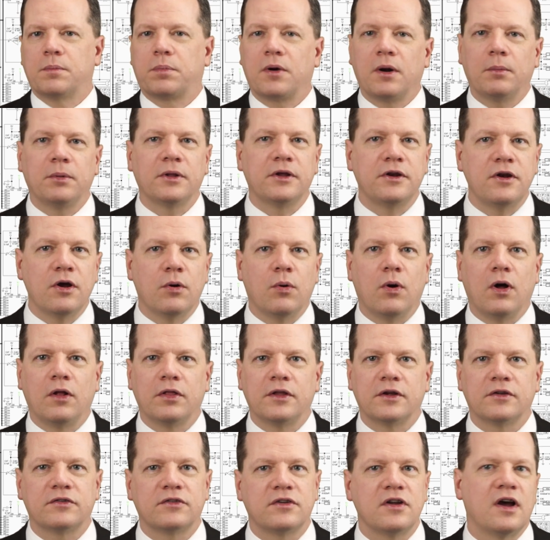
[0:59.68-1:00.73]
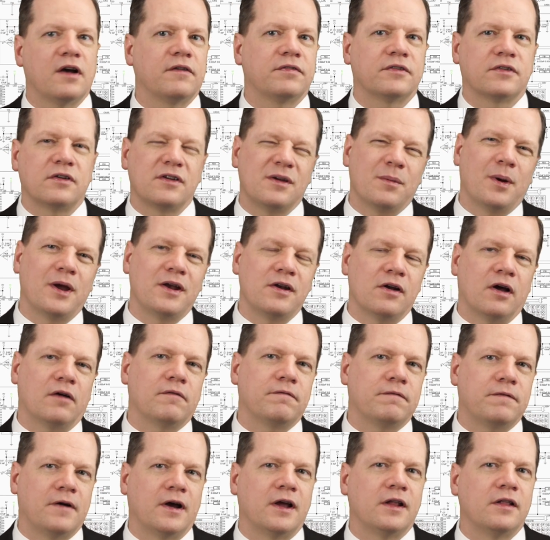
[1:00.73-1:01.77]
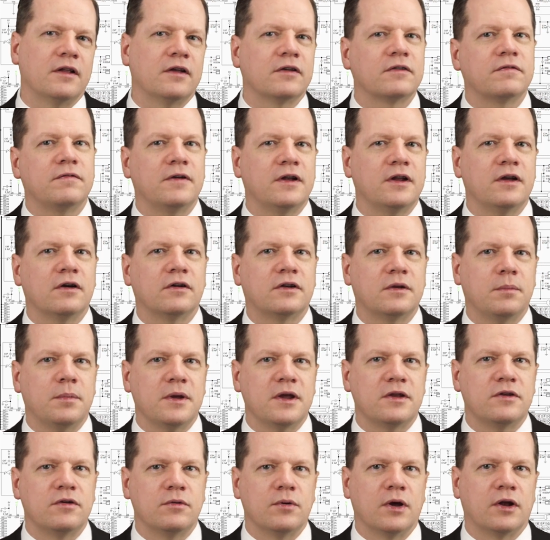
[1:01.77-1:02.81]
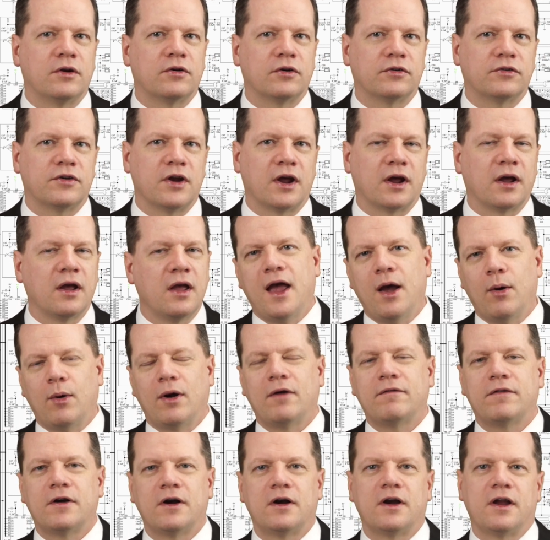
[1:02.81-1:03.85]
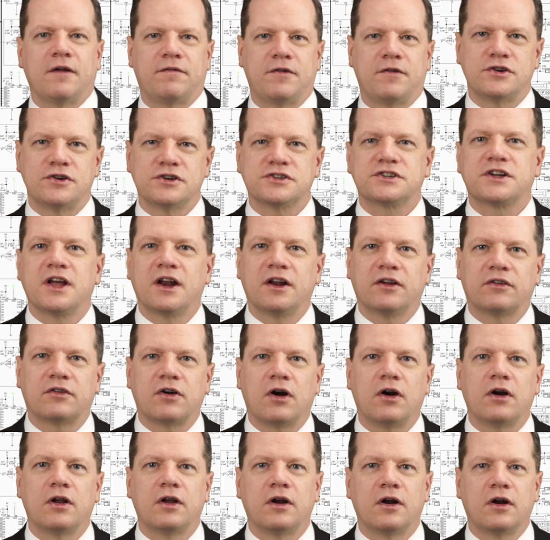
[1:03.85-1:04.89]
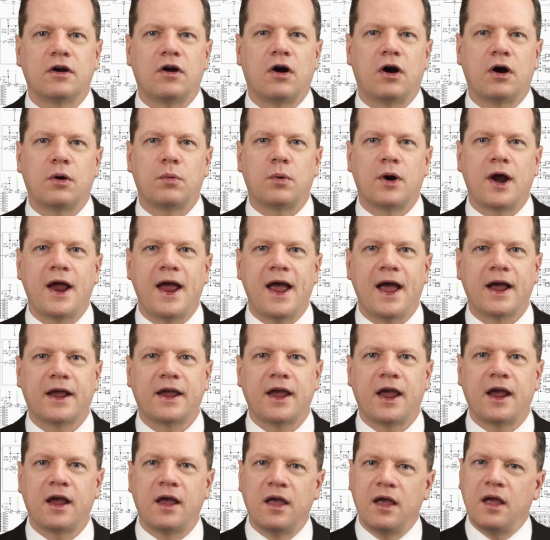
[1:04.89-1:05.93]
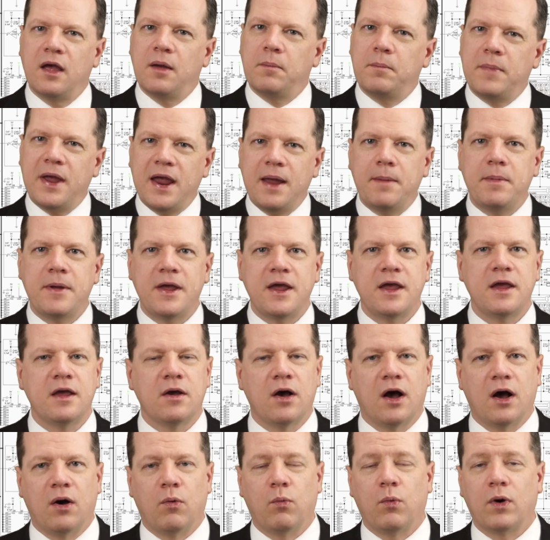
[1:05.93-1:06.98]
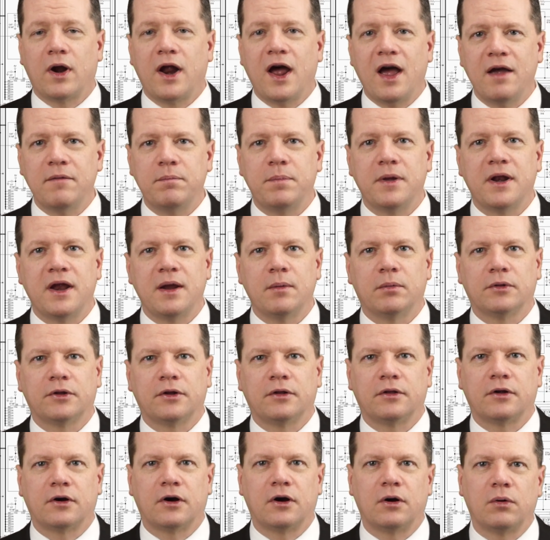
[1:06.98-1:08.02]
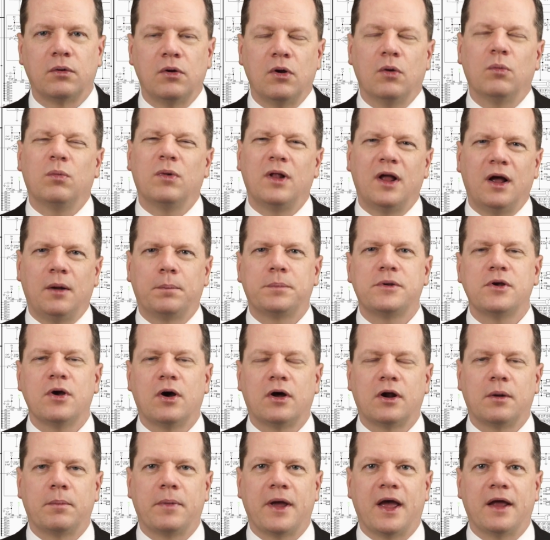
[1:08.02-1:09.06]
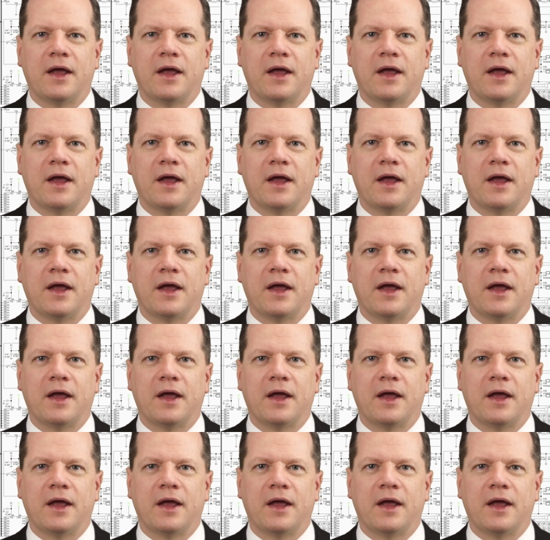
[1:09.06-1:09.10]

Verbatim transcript: you probably know all this stuff, so you might not find this video to be too interesting. However, you're just getting started in hardware hacking, maybe uh, what I've been able to learn will help you out a